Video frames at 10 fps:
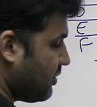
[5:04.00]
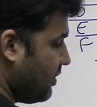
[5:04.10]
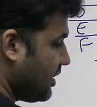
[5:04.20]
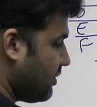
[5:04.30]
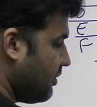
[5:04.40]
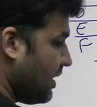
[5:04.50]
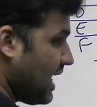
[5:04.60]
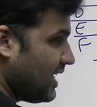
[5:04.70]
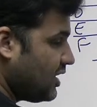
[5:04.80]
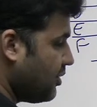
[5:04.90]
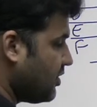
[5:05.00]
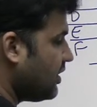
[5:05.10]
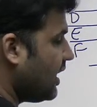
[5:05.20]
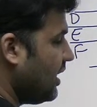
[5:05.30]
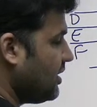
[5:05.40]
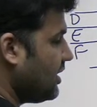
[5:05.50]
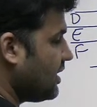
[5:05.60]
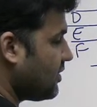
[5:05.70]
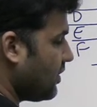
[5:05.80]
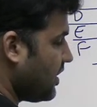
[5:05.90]
but lies between 18
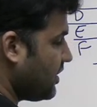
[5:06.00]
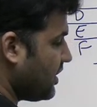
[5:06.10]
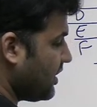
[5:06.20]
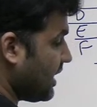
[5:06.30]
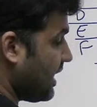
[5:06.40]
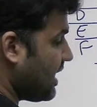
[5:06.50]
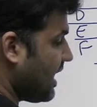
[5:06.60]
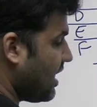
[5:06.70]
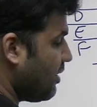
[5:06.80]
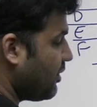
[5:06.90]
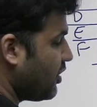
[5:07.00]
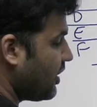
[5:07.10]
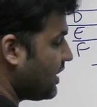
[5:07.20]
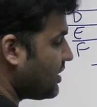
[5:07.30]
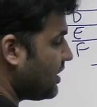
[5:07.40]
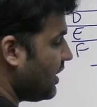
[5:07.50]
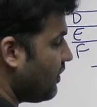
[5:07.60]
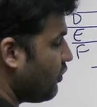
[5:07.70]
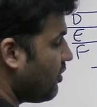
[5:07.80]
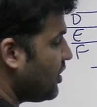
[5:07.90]
and 26, and that number you can see
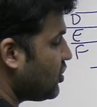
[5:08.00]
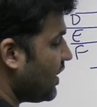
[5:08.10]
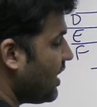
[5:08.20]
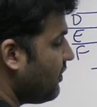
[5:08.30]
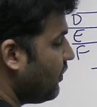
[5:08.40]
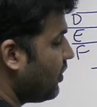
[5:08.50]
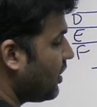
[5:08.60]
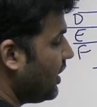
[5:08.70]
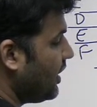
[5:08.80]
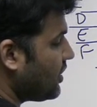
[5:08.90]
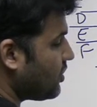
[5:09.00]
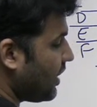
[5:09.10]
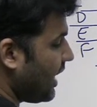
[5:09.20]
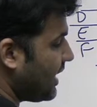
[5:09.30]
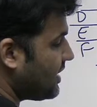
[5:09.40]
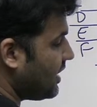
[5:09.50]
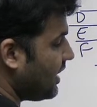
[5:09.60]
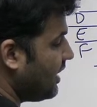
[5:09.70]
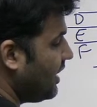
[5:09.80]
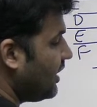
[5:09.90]
would be 24. So can I
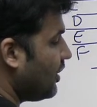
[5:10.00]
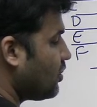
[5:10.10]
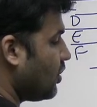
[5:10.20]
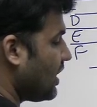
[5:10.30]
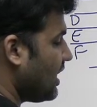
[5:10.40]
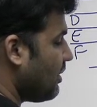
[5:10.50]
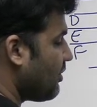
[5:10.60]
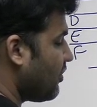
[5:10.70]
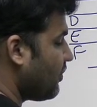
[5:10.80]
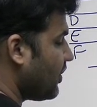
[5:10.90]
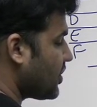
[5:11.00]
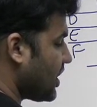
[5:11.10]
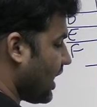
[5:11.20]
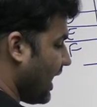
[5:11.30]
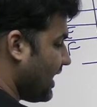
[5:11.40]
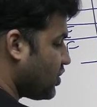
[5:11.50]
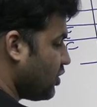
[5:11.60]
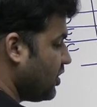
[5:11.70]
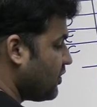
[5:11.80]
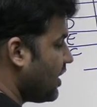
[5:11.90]
say the total number of questions has to
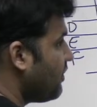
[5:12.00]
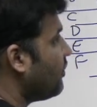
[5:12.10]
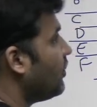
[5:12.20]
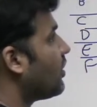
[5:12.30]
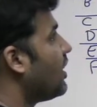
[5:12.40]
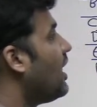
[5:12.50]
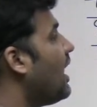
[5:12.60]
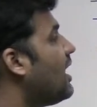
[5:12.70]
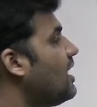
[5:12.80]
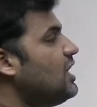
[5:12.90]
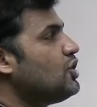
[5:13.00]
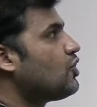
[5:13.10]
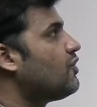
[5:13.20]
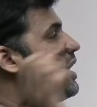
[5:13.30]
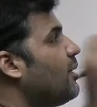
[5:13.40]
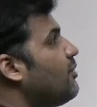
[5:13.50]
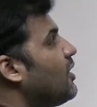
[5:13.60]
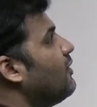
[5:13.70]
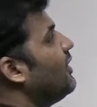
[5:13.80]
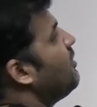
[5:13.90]
be 24, and each of them
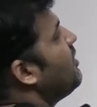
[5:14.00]
will be